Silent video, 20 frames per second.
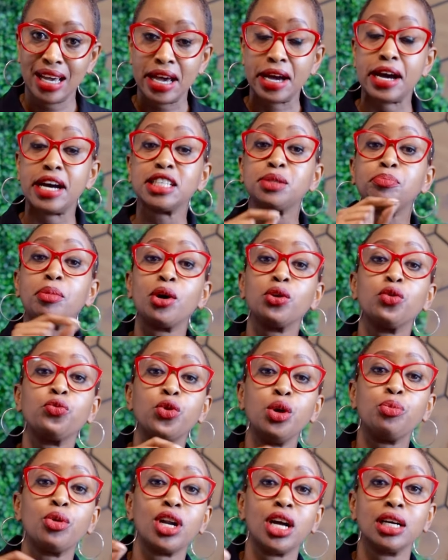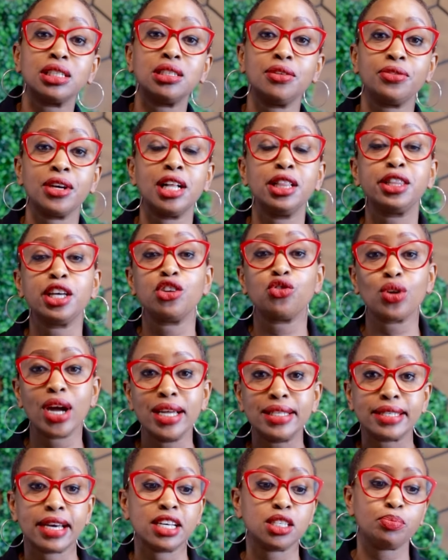as part of reproductive health and
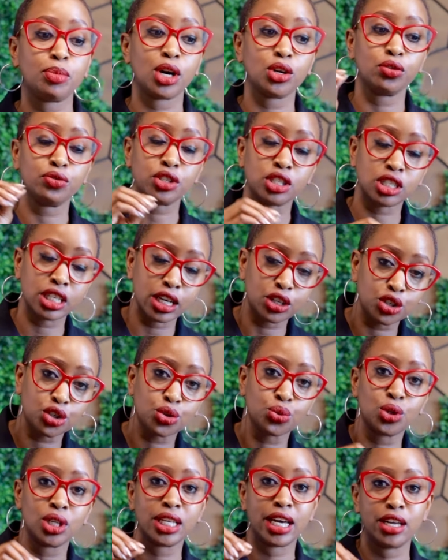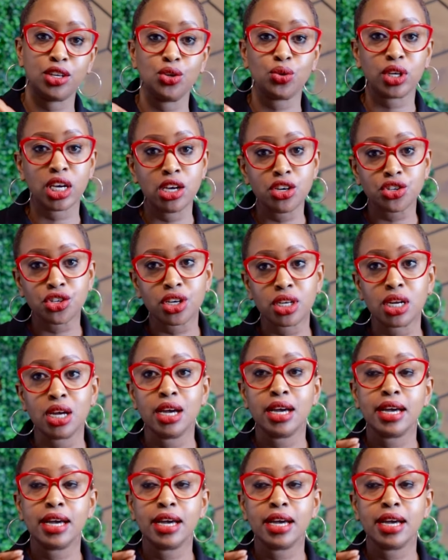rights, as part of sexual education,